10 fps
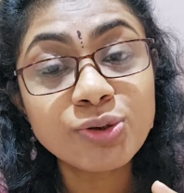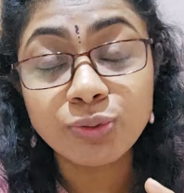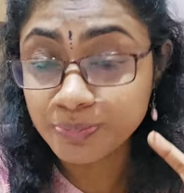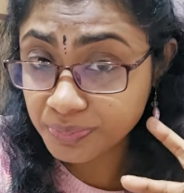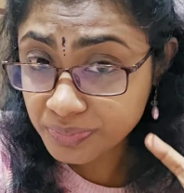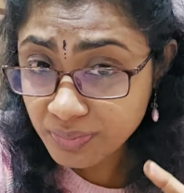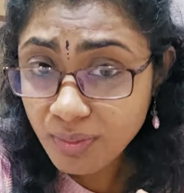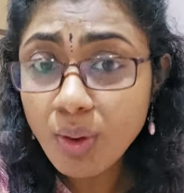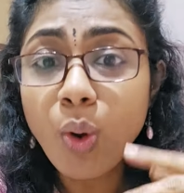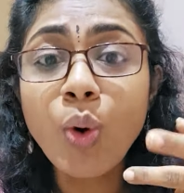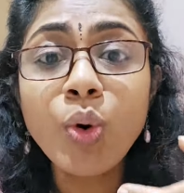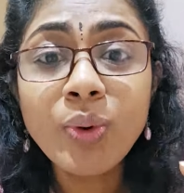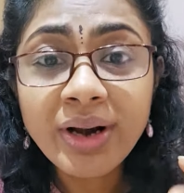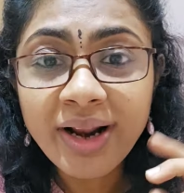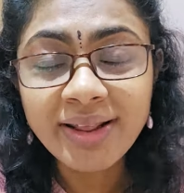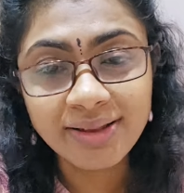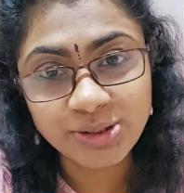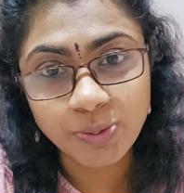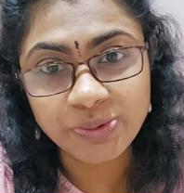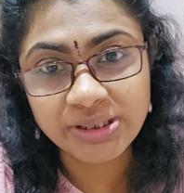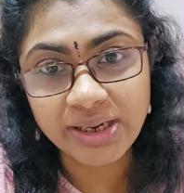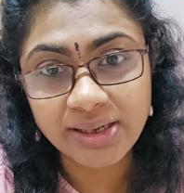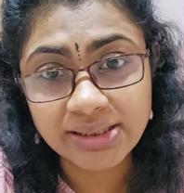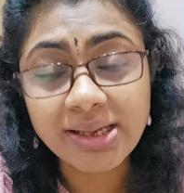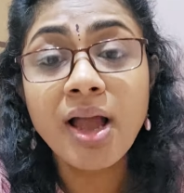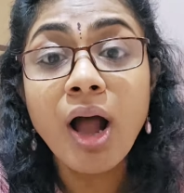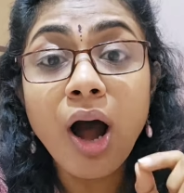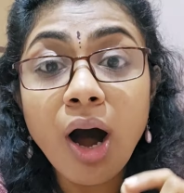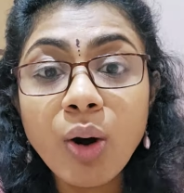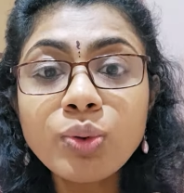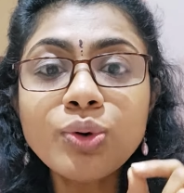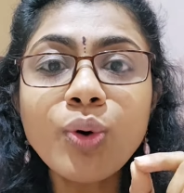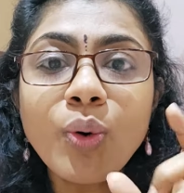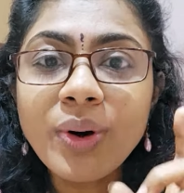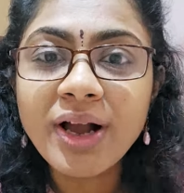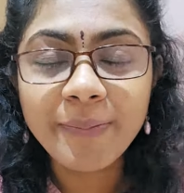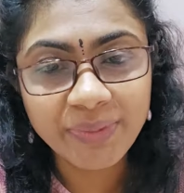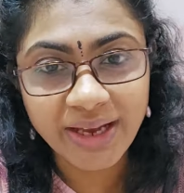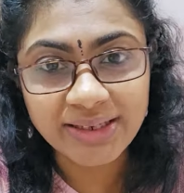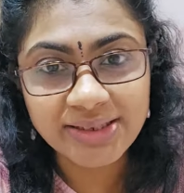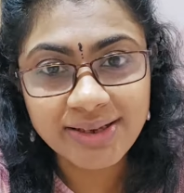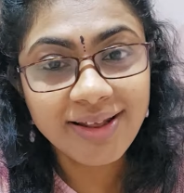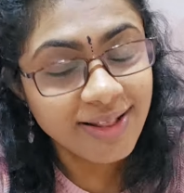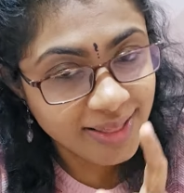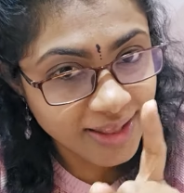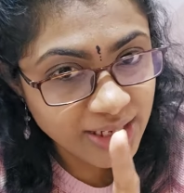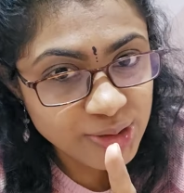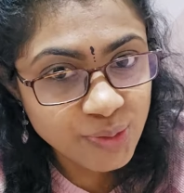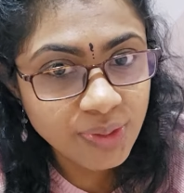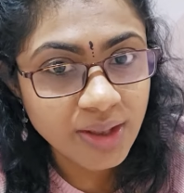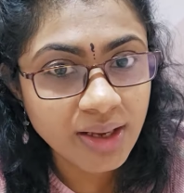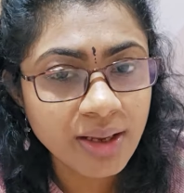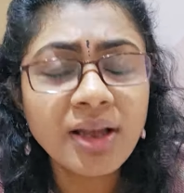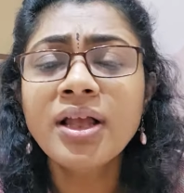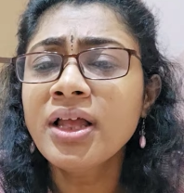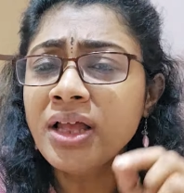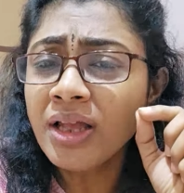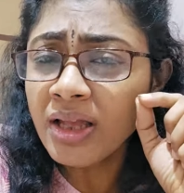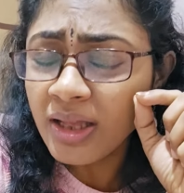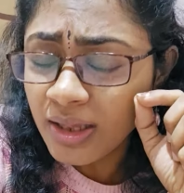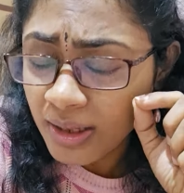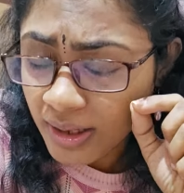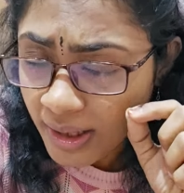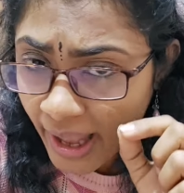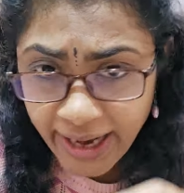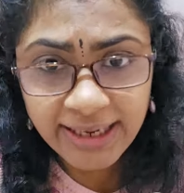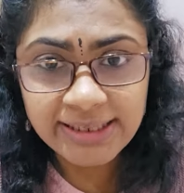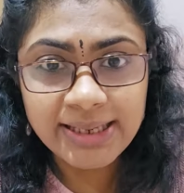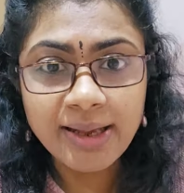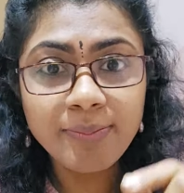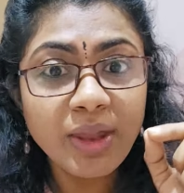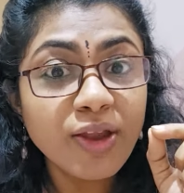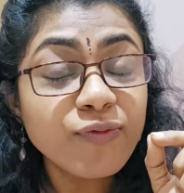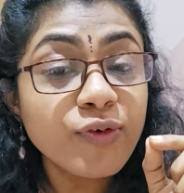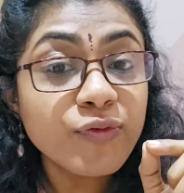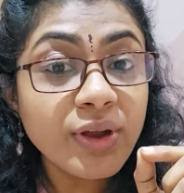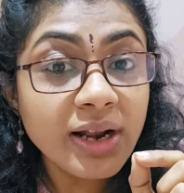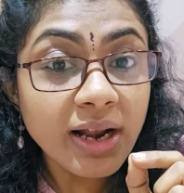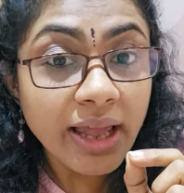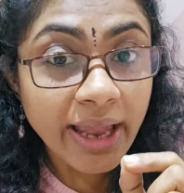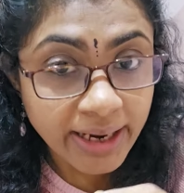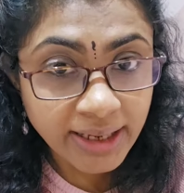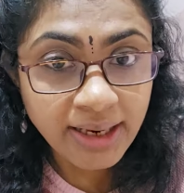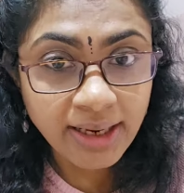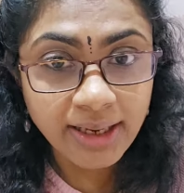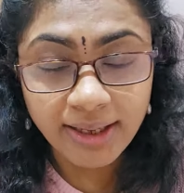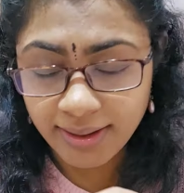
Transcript: to override these obstacles. How to overcome that? That you think anytime if you feel anything